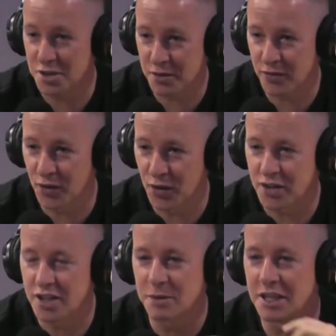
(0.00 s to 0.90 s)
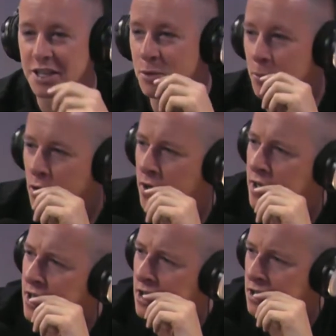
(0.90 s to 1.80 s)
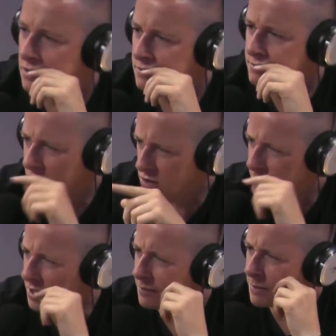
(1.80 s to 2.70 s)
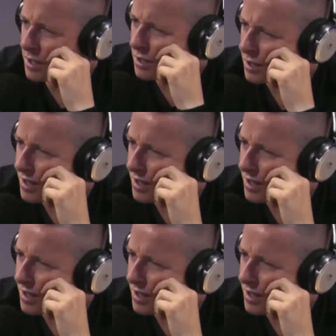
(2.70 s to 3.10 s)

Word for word: before, you'd have been in the pub going, that looks a bit like me.